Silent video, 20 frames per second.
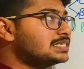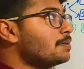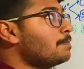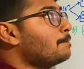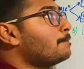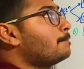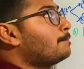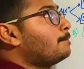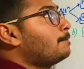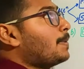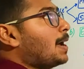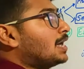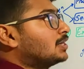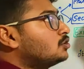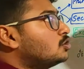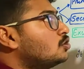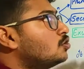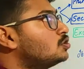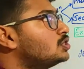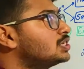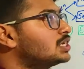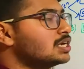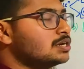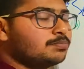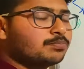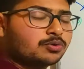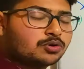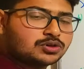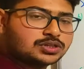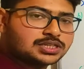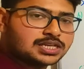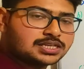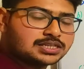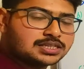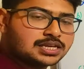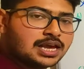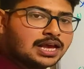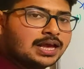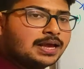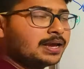a pathological
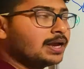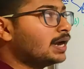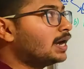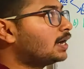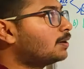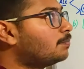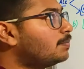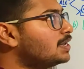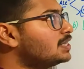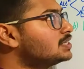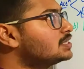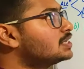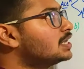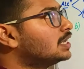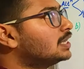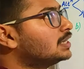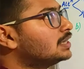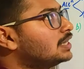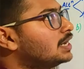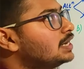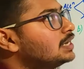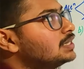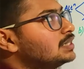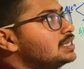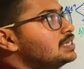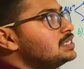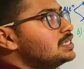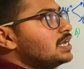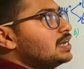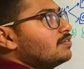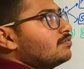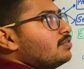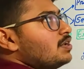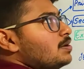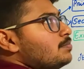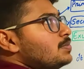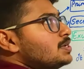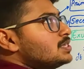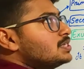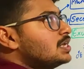process. It means that this
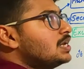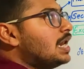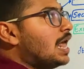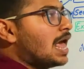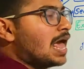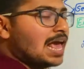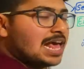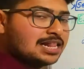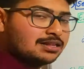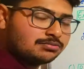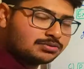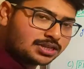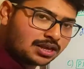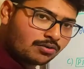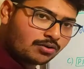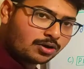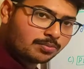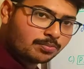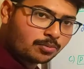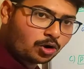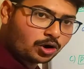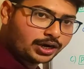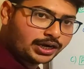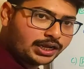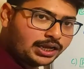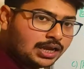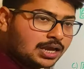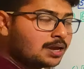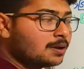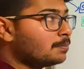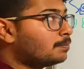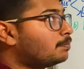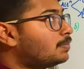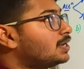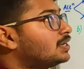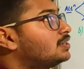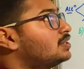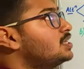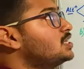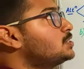inflammation helps our body,
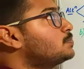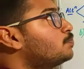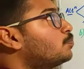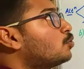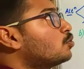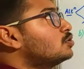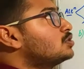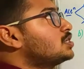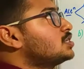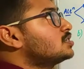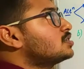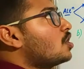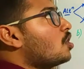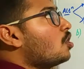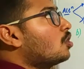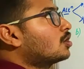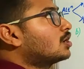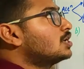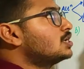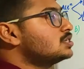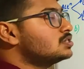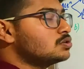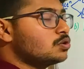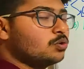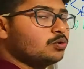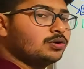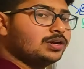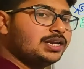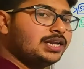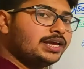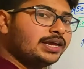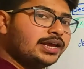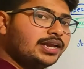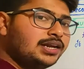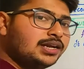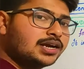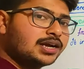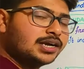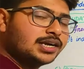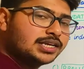but this process occurs only
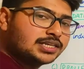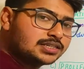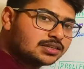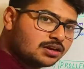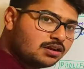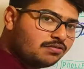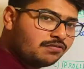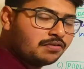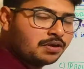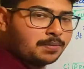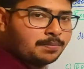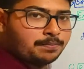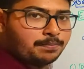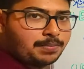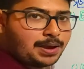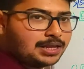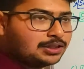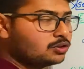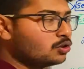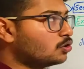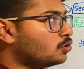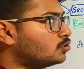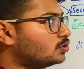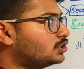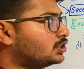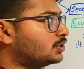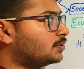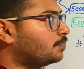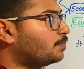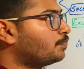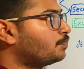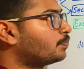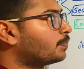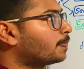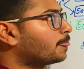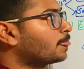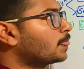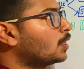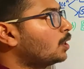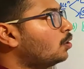in condition of pathology.
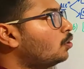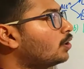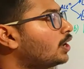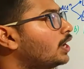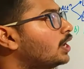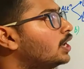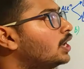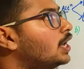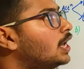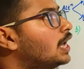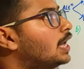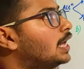Okay,